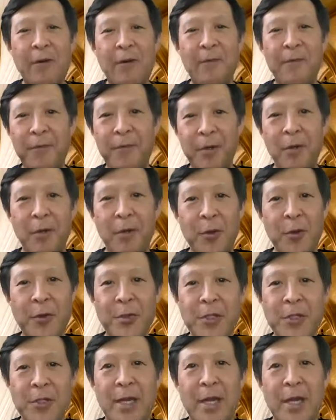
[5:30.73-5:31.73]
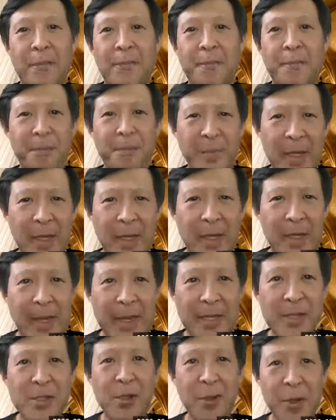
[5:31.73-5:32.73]
fill those
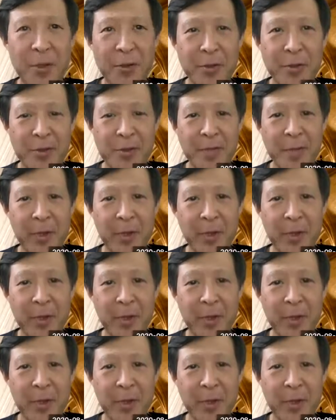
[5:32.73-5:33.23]
lecture notes.